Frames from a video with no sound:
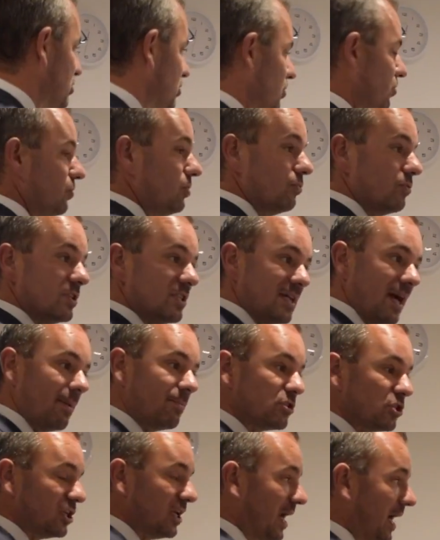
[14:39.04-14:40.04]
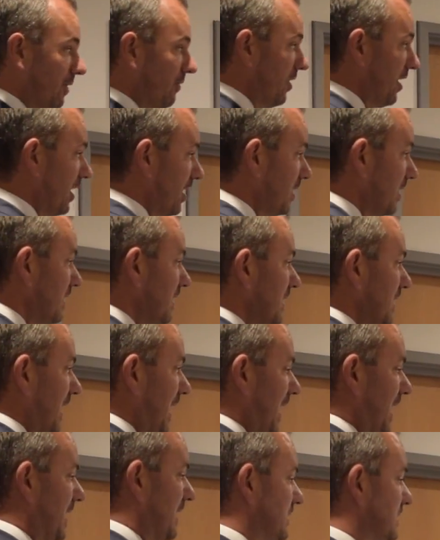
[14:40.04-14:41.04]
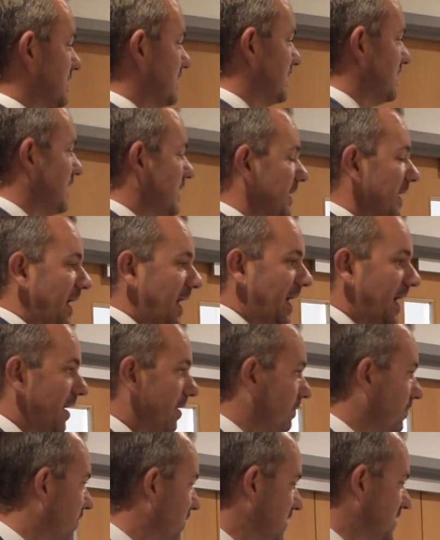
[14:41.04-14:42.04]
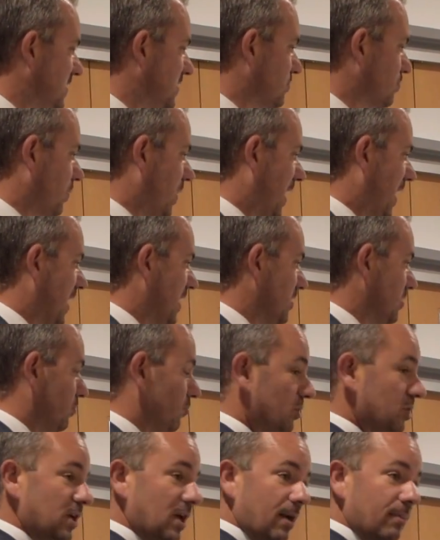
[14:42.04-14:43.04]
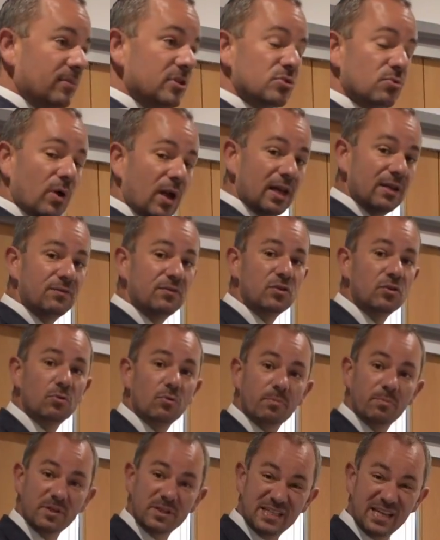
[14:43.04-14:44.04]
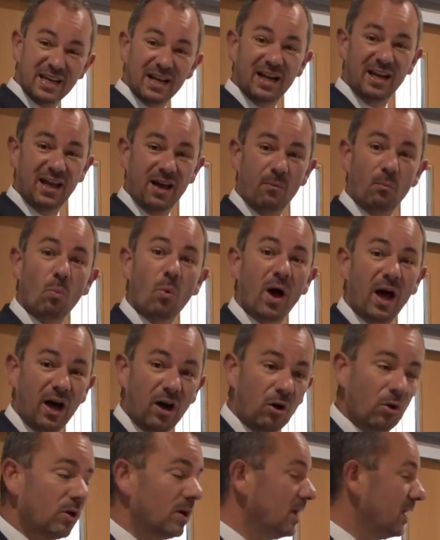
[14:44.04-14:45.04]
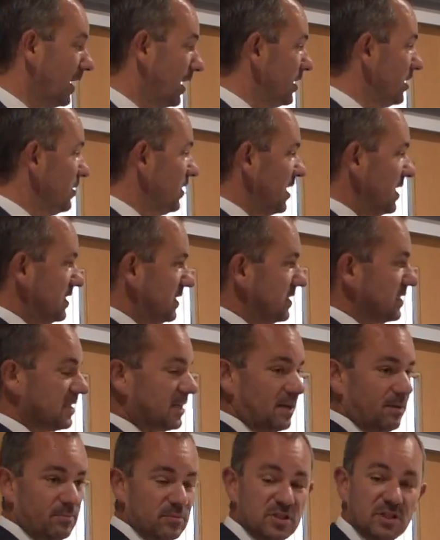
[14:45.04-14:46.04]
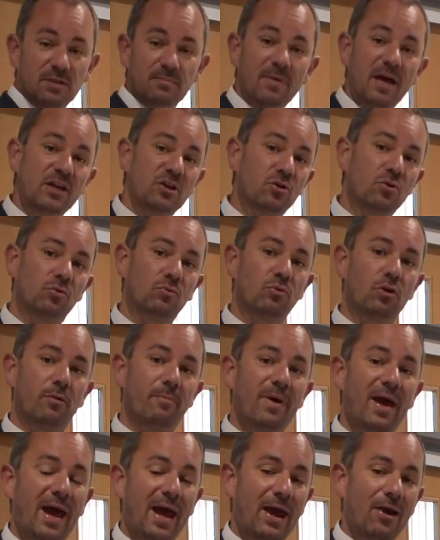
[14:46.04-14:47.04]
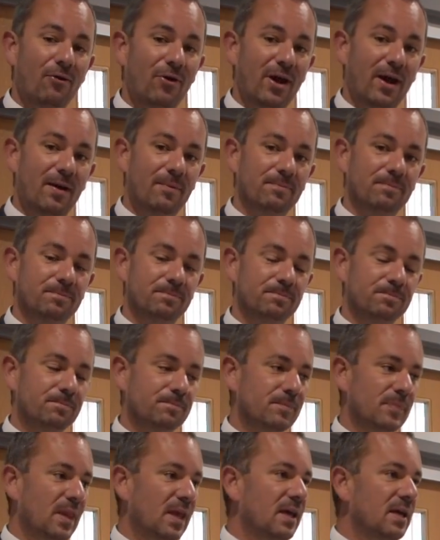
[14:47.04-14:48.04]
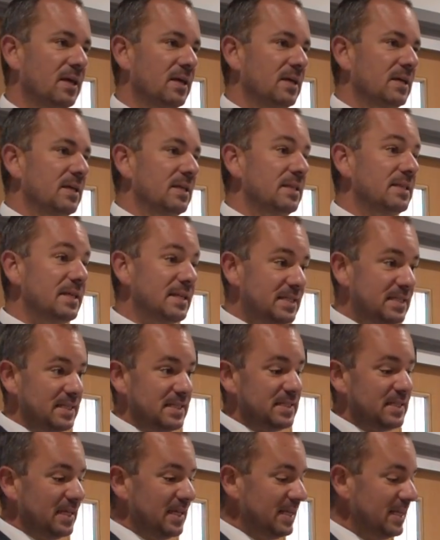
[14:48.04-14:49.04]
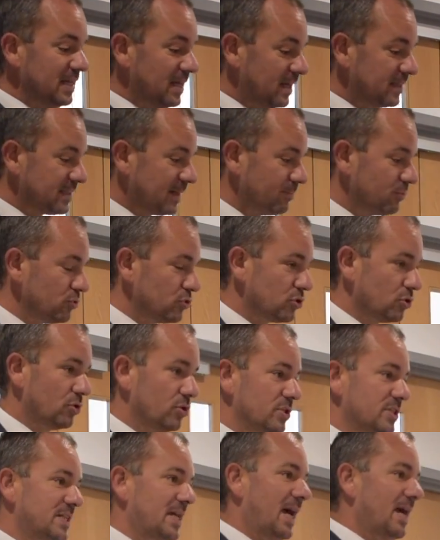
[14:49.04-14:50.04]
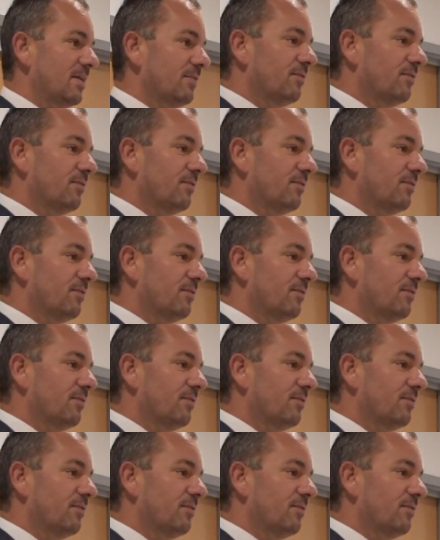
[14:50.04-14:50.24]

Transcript: to the reception area, and this is where you would come as well if you were particularly unwell and you needed to come to the medical room area. This is the double door set